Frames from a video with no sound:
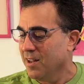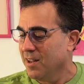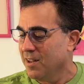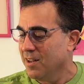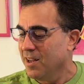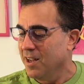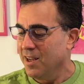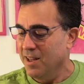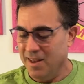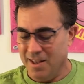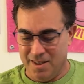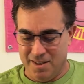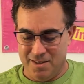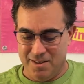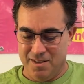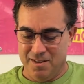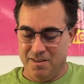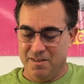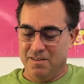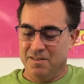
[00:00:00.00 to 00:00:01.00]
yeah, that's
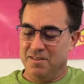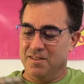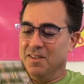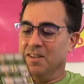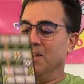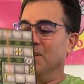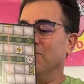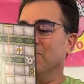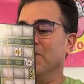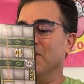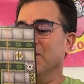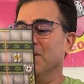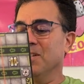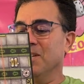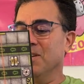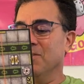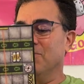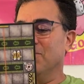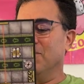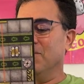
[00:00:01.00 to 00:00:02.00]
significantly
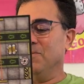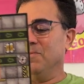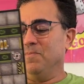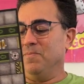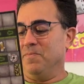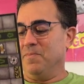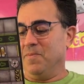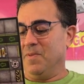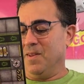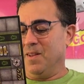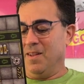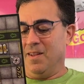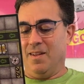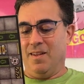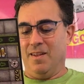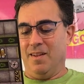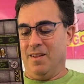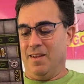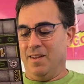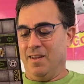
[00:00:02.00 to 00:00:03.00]
different.
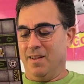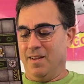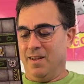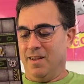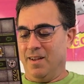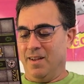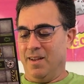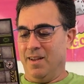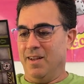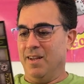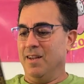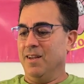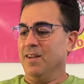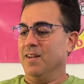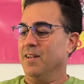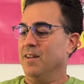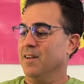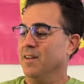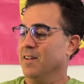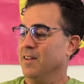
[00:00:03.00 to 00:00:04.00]

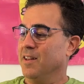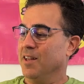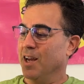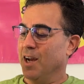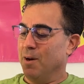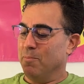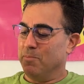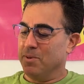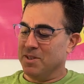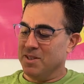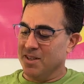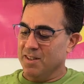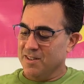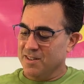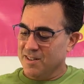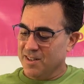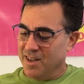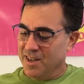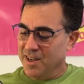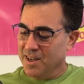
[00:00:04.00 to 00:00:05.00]
And the opposite
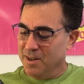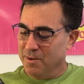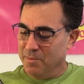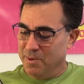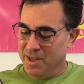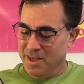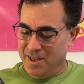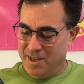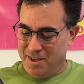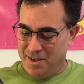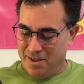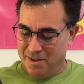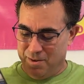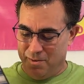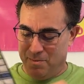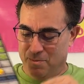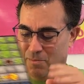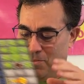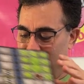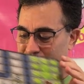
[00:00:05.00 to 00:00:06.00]
side being
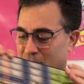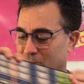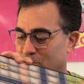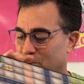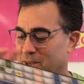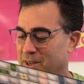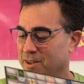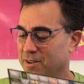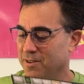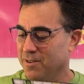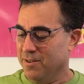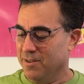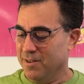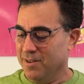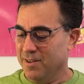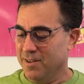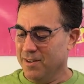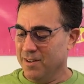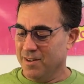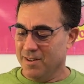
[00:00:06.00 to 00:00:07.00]
Pinwheel.
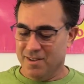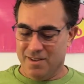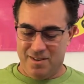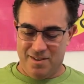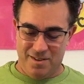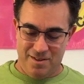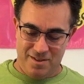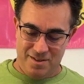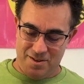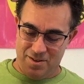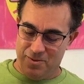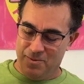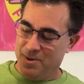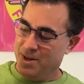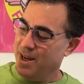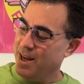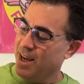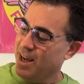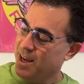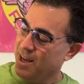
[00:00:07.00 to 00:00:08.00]
So we
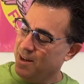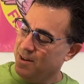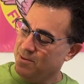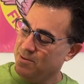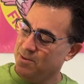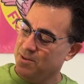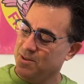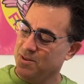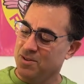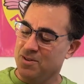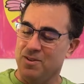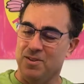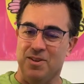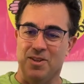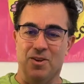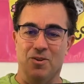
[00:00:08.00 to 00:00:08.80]
have the